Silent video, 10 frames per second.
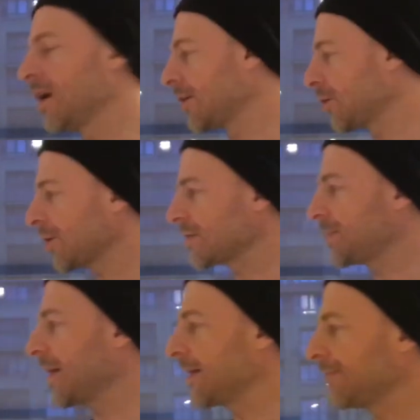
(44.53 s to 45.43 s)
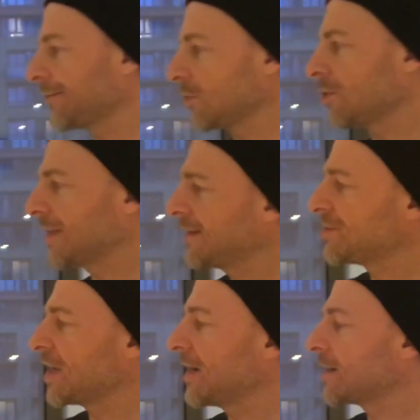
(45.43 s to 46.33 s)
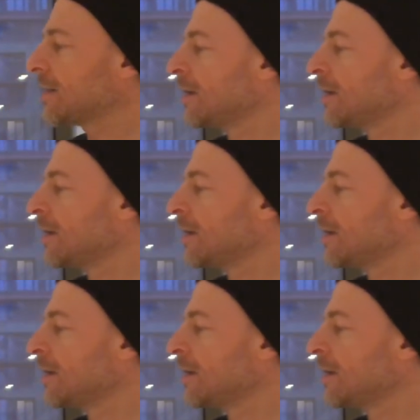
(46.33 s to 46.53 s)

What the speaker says: glucose spiking, therefore not ketogenic.